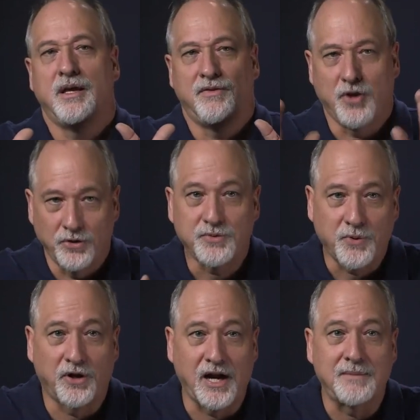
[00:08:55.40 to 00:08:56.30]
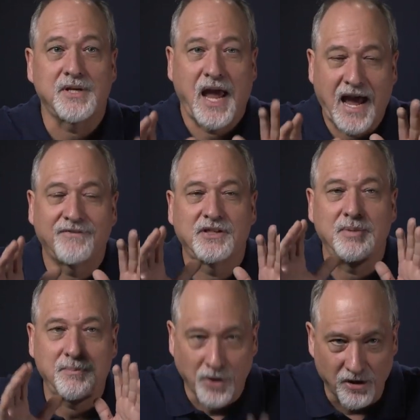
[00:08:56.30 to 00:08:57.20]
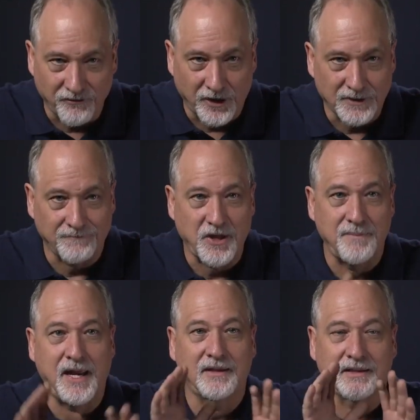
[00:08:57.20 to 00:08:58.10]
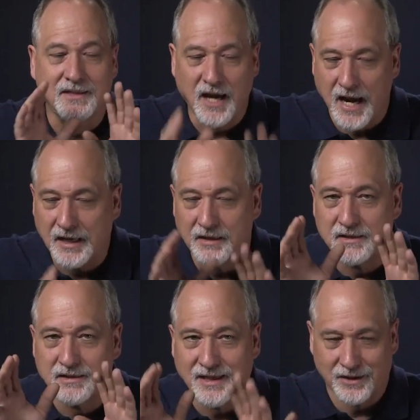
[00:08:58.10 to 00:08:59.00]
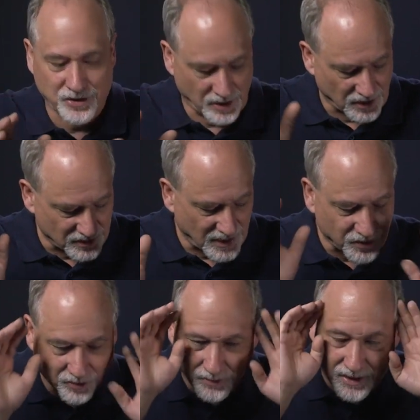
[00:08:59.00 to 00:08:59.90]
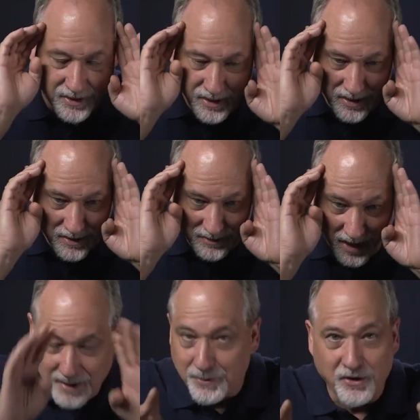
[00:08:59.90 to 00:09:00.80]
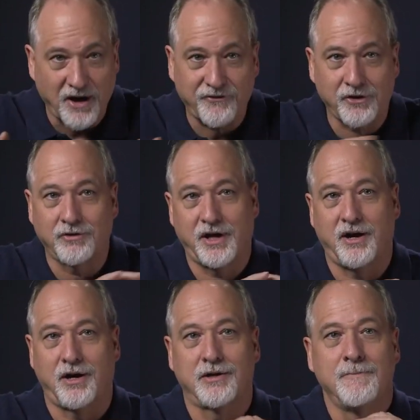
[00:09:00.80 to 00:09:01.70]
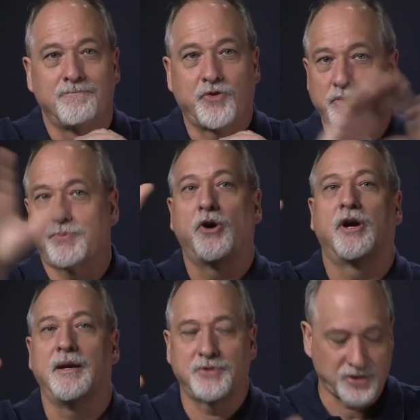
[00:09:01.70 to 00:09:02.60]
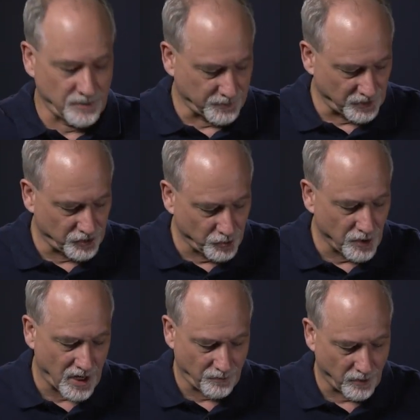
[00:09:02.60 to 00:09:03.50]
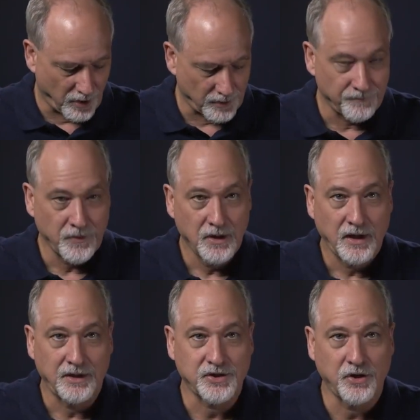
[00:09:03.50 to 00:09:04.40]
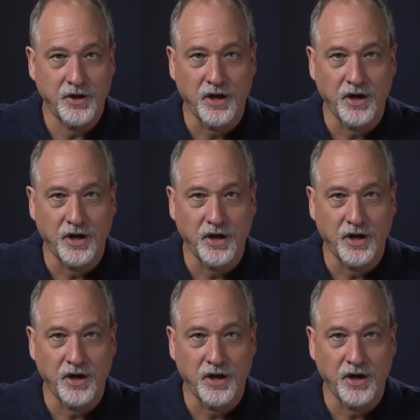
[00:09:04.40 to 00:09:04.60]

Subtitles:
those programs have to be perfect. If they make the tiniest contextual typographical error, those programs simply do not work. And so